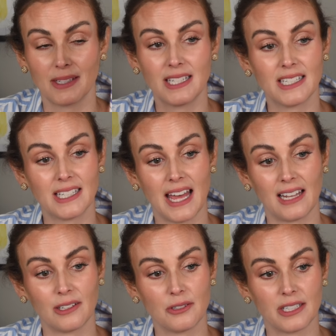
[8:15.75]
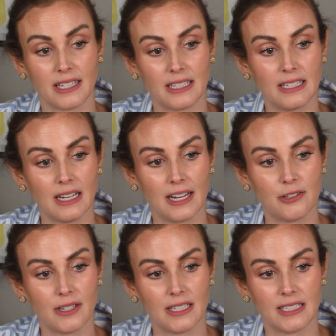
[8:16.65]
This is the Hello Sunny
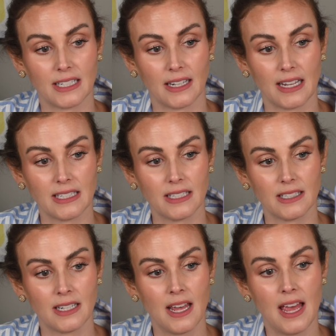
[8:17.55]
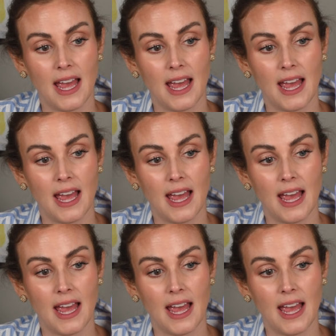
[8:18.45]
Hydrating Sun Essence